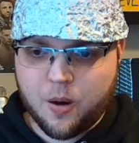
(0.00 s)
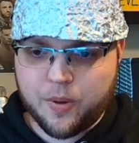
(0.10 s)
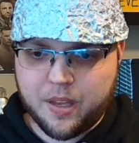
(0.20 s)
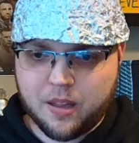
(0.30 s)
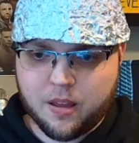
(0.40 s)

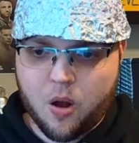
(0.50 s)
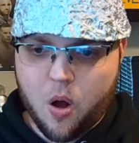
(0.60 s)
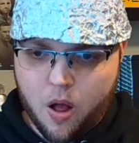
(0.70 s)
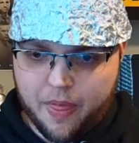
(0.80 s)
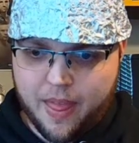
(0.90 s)
with anything
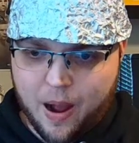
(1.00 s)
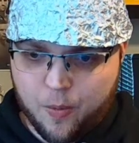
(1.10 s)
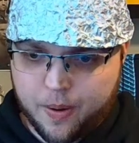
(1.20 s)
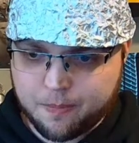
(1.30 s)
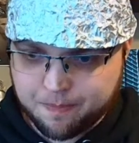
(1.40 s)
on that
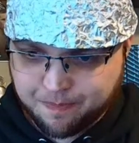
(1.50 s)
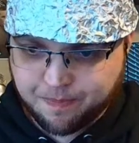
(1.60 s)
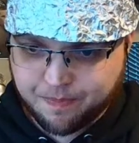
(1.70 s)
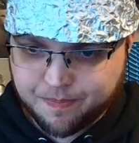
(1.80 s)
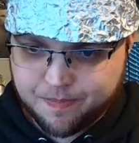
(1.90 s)
one.
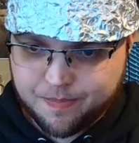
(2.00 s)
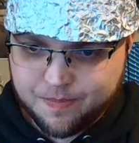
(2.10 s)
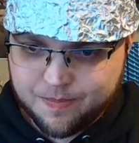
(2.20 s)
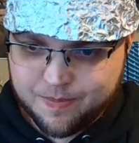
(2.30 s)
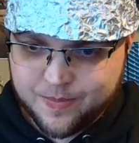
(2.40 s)

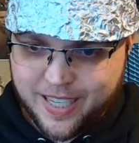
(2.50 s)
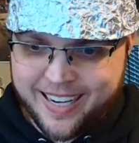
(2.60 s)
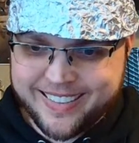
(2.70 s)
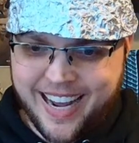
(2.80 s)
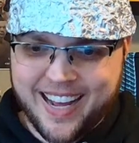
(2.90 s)

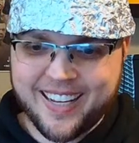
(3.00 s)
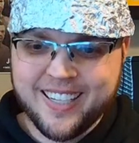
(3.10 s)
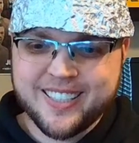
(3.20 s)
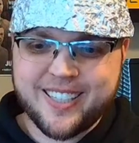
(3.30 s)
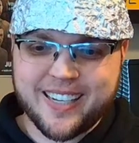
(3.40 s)
And
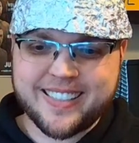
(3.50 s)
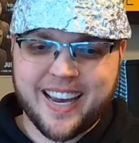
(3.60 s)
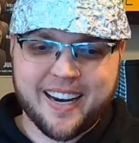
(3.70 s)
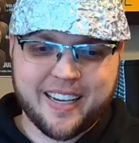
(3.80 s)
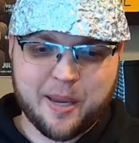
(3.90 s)
Dawes
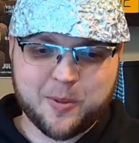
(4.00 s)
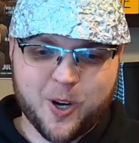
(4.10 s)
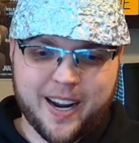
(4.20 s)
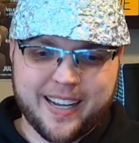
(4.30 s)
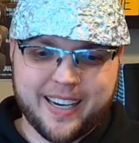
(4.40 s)
saying, I keep
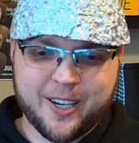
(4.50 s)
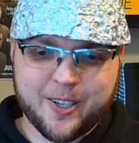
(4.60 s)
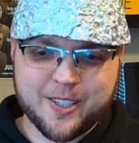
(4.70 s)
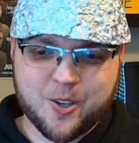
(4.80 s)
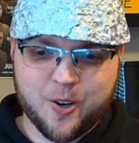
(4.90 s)
trying to get into your
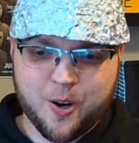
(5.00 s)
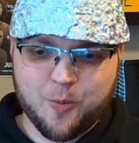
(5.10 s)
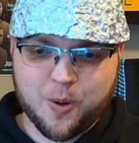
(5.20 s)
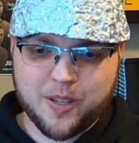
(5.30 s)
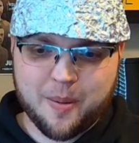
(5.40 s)
Discord and it
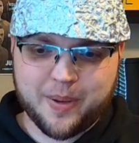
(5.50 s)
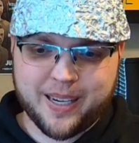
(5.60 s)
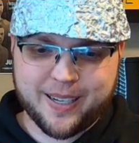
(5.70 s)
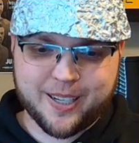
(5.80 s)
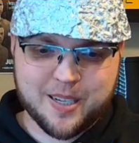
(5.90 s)
won't let
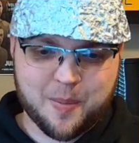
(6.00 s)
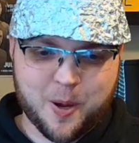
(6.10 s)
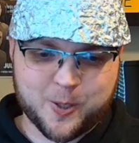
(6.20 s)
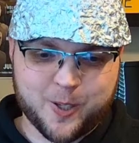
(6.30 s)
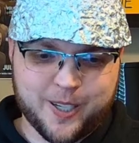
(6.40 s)
me in because I'm
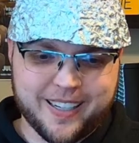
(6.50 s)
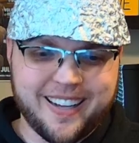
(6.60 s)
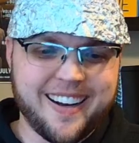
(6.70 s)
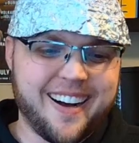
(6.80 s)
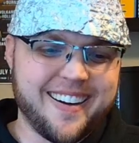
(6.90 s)

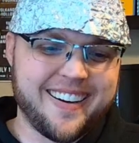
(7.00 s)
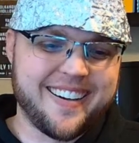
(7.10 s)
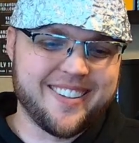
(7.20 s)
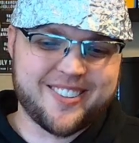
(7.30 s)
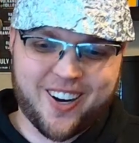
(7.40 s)
Australian.
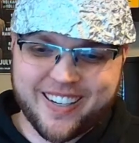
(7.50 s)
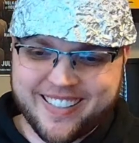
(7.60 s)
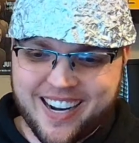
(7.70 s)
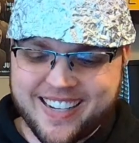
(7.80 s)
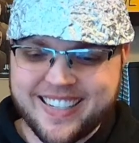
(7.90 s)
Oh, sorry,
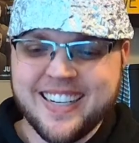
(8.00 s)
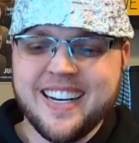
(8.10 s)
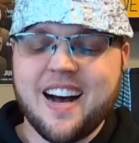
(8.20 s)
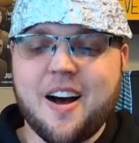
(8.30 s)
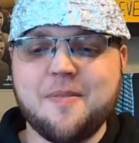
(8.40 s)
Dawes.
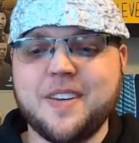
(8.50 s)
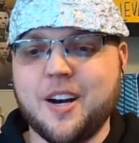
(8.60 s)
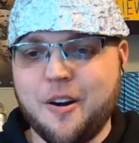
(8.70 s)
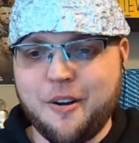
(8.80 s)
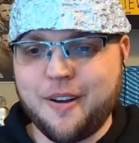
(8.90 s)
You
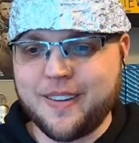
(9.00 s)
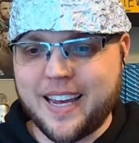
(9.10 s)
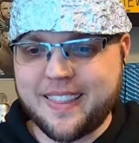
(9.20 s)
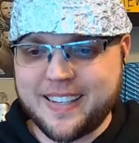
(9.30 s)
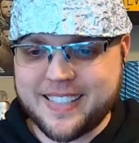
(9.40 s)
know,
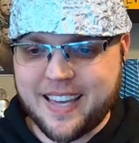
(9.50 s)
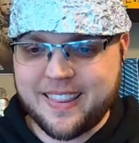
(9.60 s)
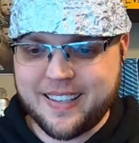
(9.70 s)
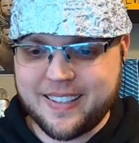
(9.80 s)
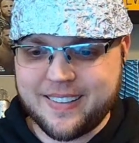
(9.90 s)
like they said,